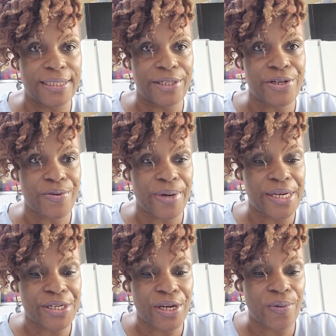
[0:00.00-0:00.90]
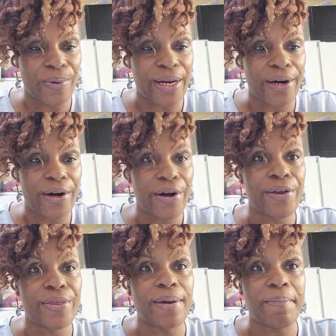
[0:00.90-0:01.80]
situation where
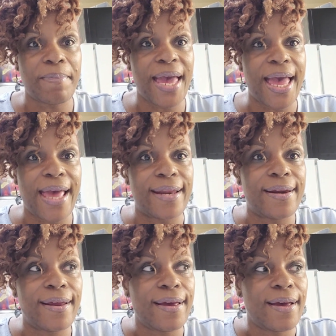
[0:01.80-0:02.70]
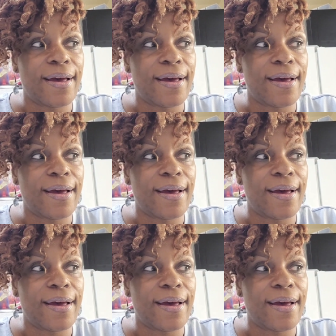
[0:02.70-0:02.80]
the men